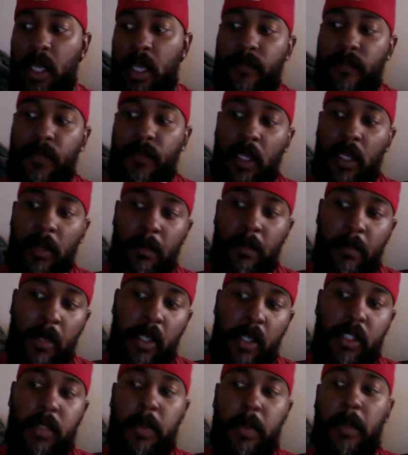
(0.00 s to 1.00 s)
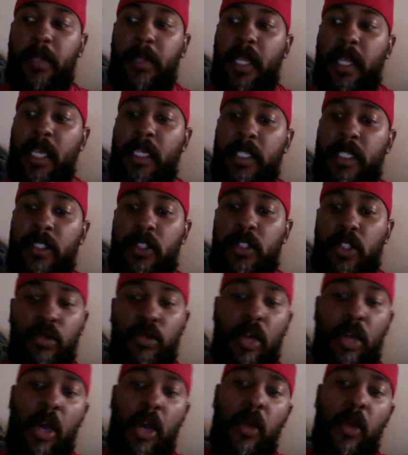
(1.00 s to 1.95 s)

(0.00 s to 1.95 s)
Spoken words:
multiple planets. You can go